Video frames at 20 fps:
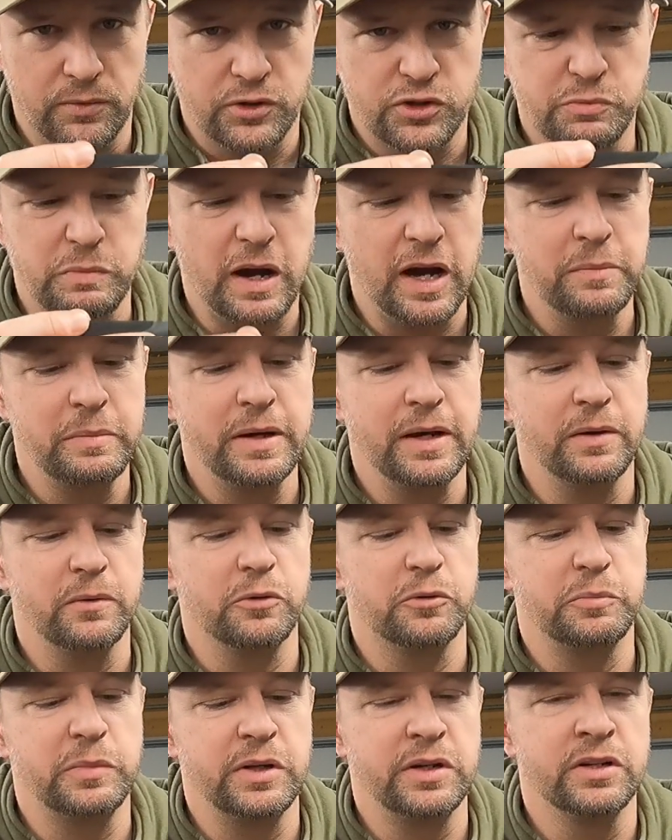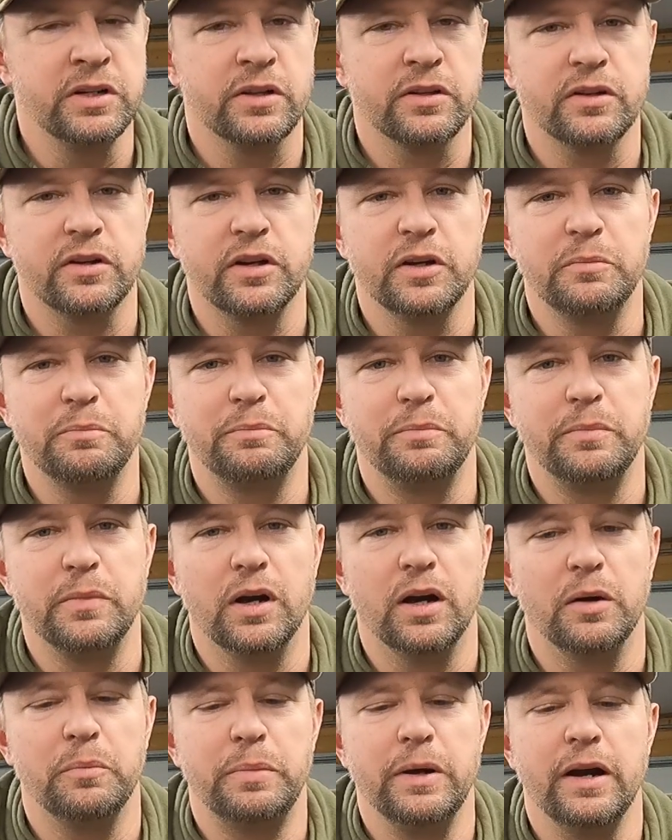Spybait would be another good
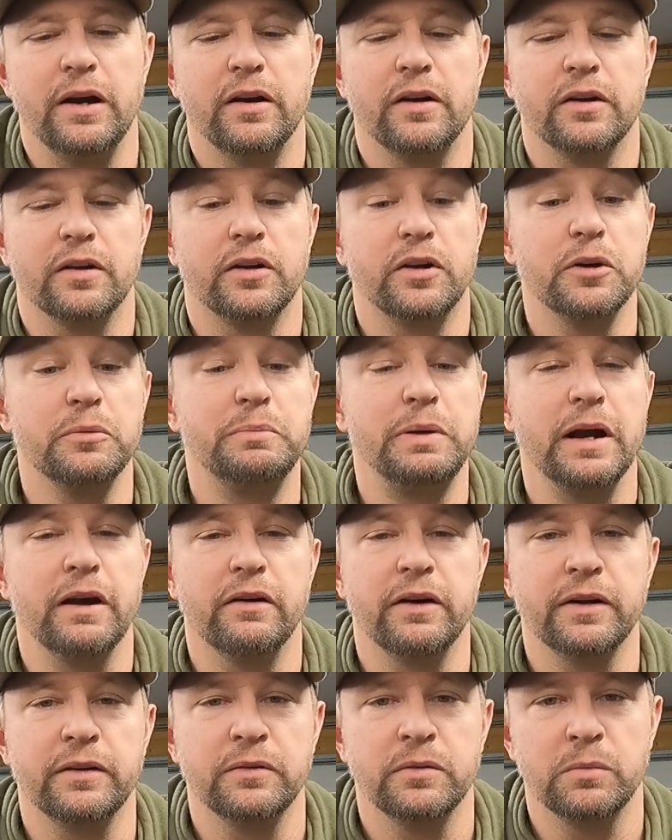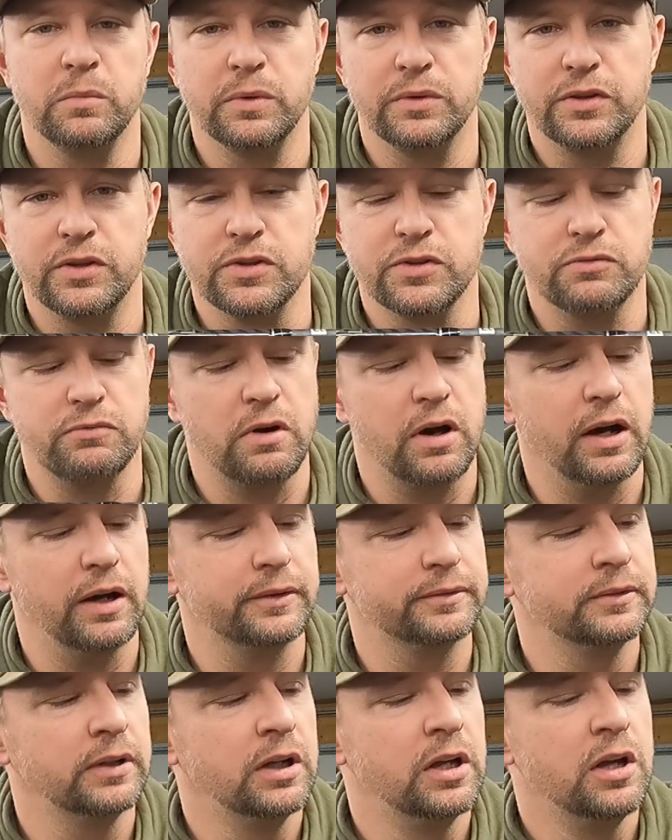pairing with this
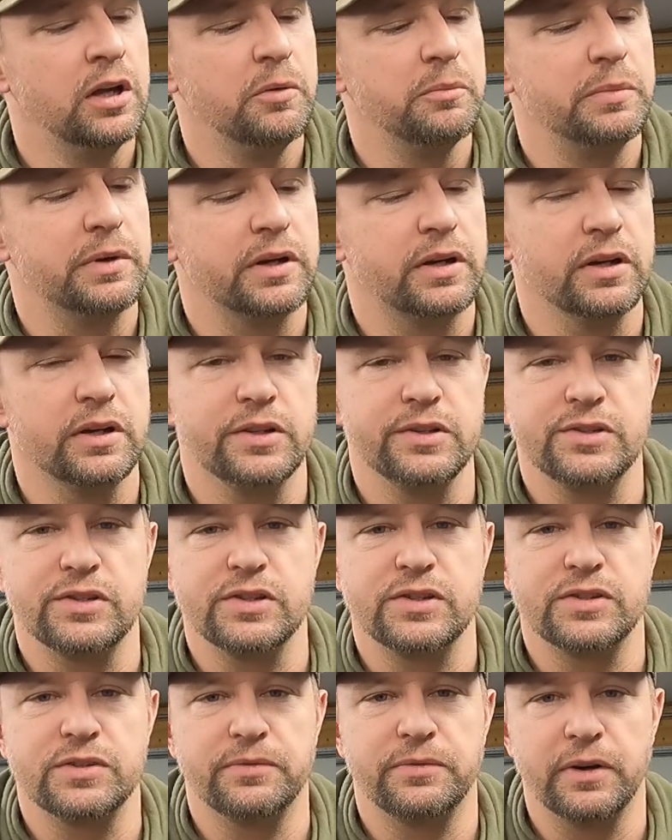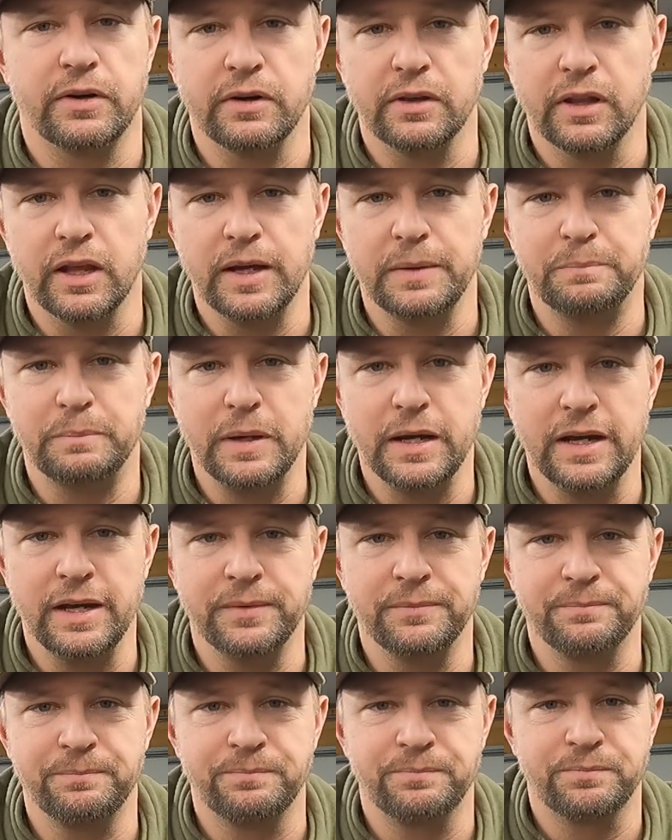rod, because it's a very light
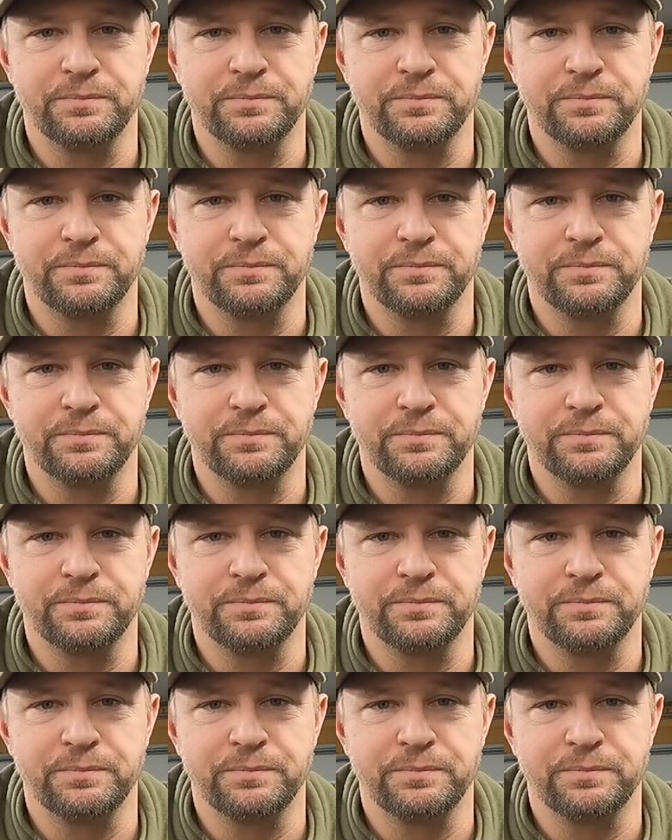bait,